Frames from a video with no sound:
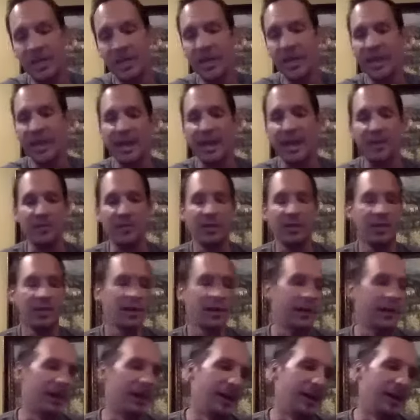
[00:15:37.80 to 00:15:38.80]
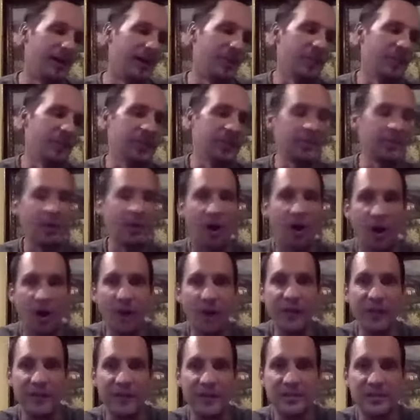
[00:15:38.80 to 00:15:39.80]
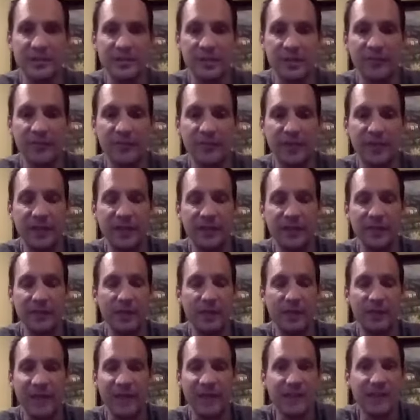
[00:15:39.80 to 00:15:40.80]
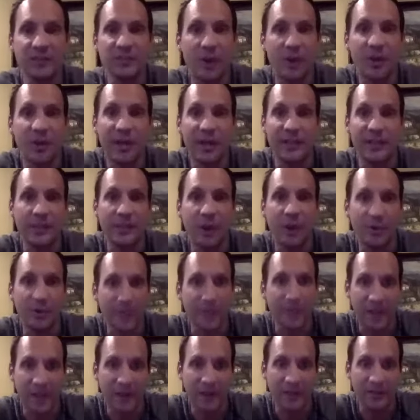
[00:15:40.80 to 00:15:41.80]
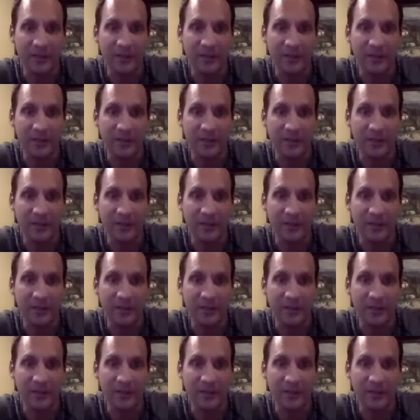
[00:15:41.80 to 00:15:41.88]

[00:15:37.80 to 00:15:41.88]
and um, you know, all that stuff that that's all I know now.